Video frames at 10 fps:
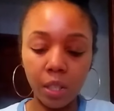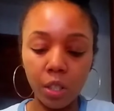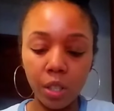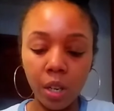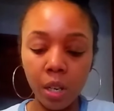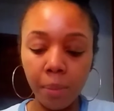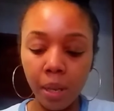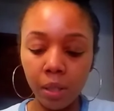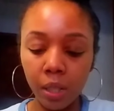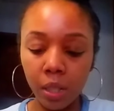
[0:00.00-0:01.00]
Yeah,
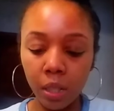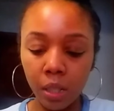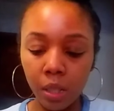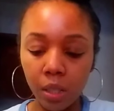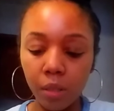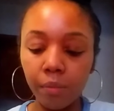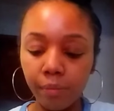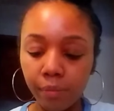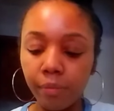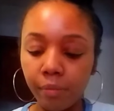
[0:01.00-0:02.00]
someone's concerned about
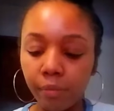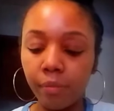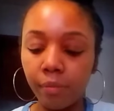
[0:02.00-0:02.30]
that.